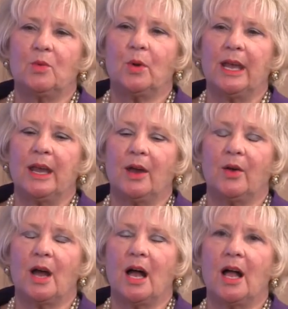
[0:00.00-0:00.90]

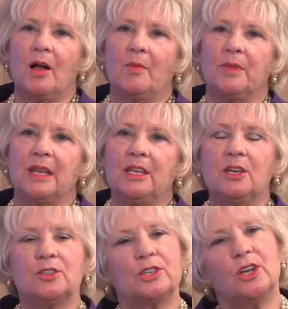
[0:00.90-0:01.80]
Where um,
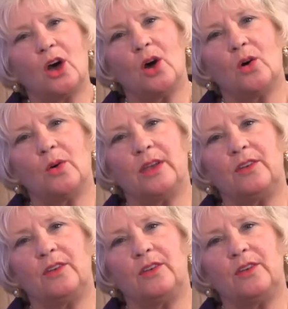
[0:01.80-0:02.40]
years ago,